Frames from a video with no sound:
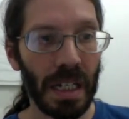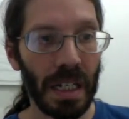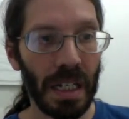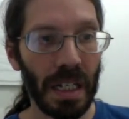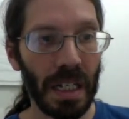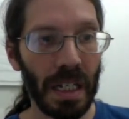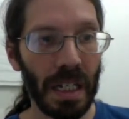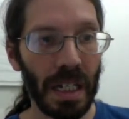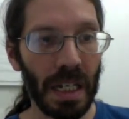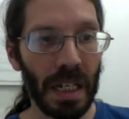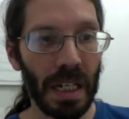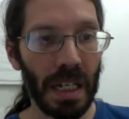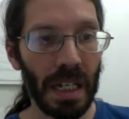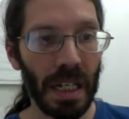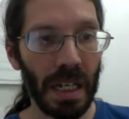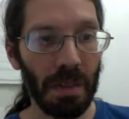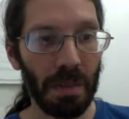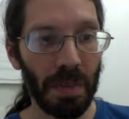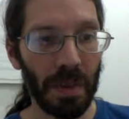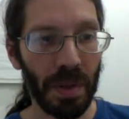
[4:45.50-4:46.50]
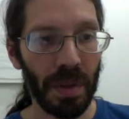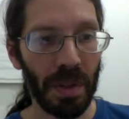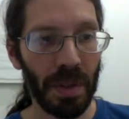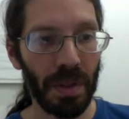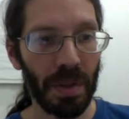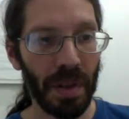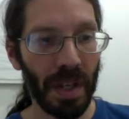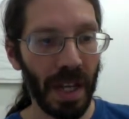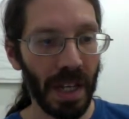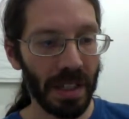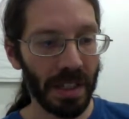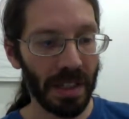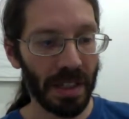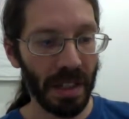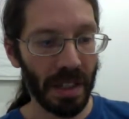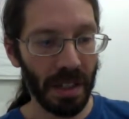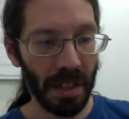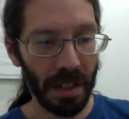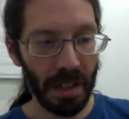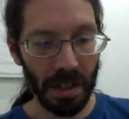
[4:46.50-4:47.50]
Yep, you guessed
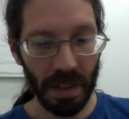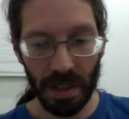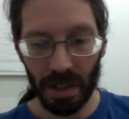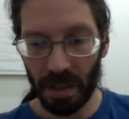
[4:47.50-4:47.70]
it.